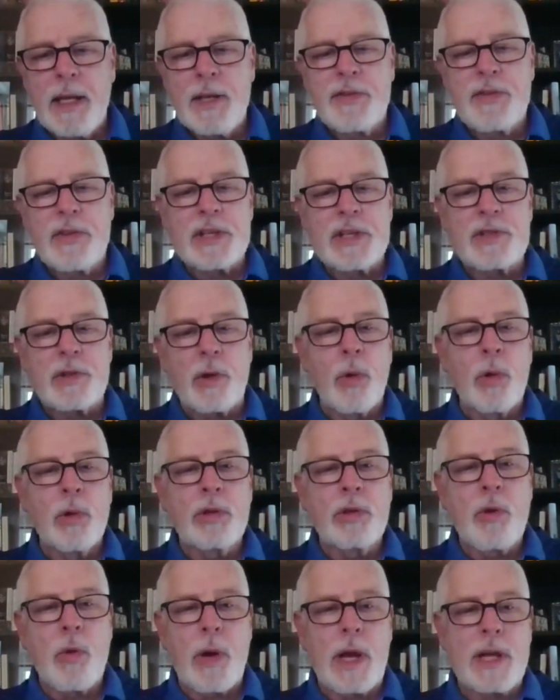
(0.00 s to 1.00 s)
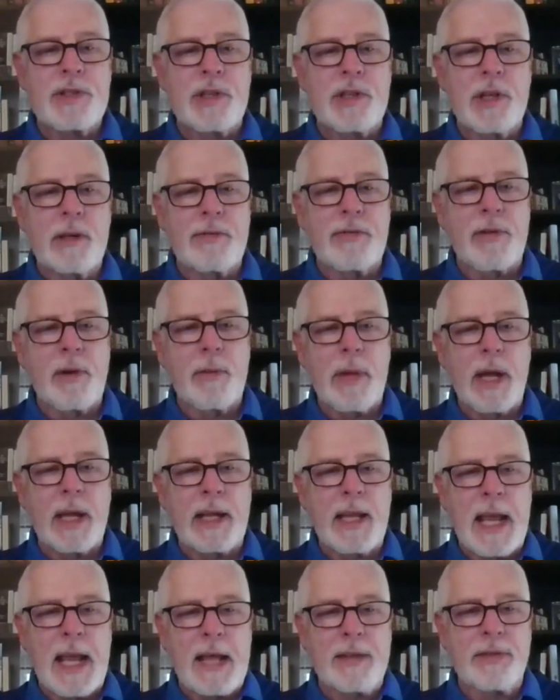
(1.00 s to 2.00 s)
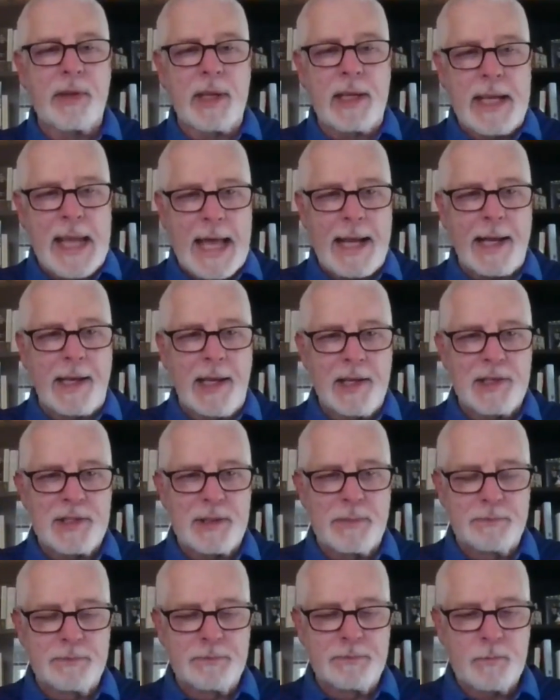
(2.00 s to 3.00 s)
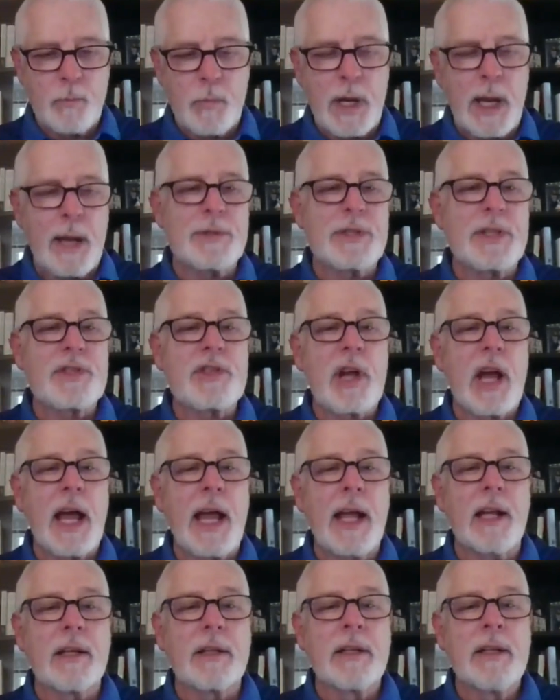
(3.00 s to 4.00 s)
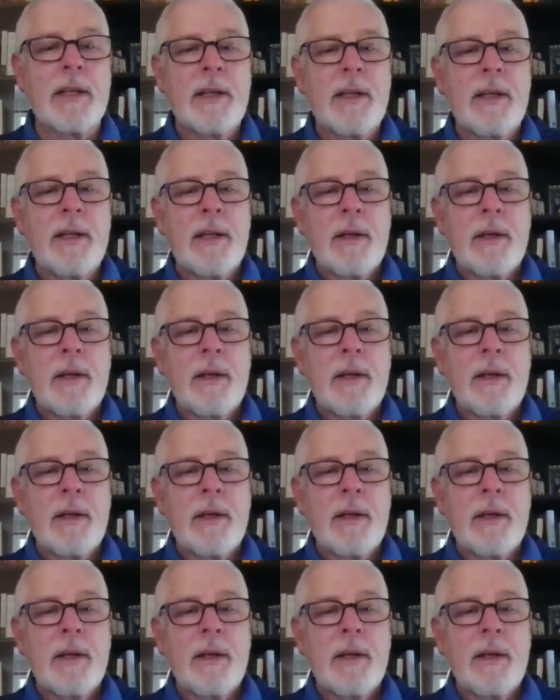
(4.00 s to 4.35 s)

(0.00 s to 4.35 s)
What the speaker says: is this old question from my Catholic catechism when I was a child: